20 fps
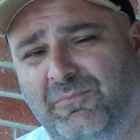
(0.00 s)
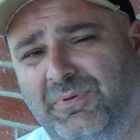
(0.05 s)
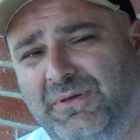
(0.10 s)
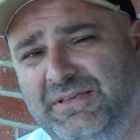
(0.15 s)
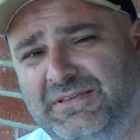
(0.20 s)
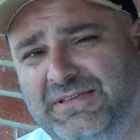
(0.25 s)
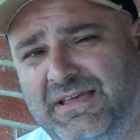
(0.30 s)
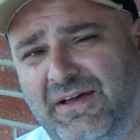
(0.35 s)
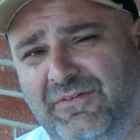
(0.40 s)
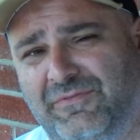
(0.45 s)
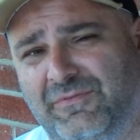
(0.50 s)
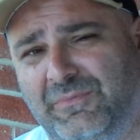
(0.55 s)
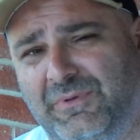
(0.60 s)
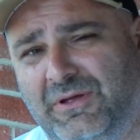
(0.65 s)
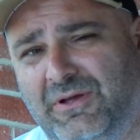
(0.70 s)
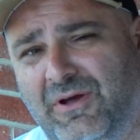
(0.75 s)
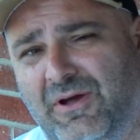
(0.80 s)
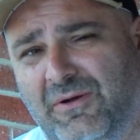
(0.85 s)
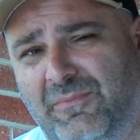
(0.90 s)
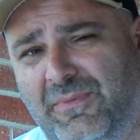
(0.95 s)
Peace out from the
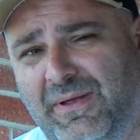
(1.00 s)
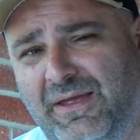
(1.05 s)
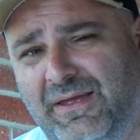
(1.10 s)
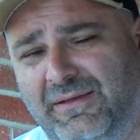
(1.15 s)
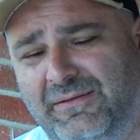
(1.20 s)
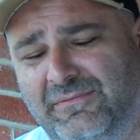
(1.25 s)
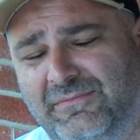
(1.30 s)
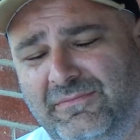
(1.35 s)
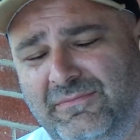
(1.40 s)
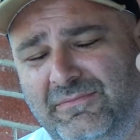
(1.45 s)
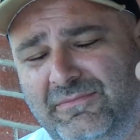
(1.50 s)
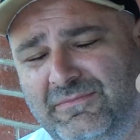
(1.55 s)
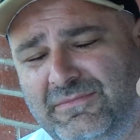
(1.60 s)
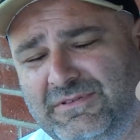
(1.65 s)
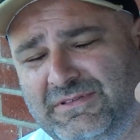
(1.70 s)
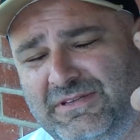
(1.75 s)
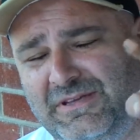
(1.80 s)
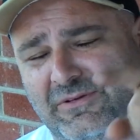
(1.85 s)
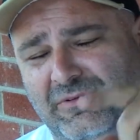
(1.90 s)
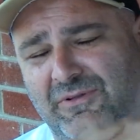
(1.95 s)
car man.
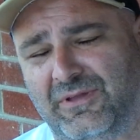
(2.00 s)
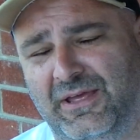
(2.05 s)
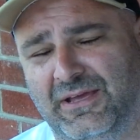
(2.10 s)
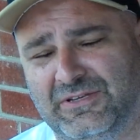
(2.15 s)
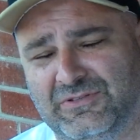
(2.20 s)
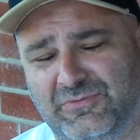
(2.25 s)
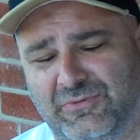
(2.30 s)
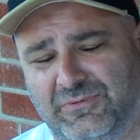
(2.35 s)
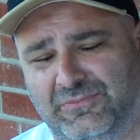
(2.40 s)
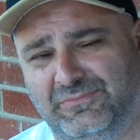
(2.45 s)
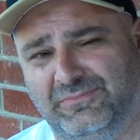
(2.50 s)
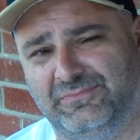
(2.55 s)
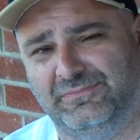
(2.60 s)
See you on the next one.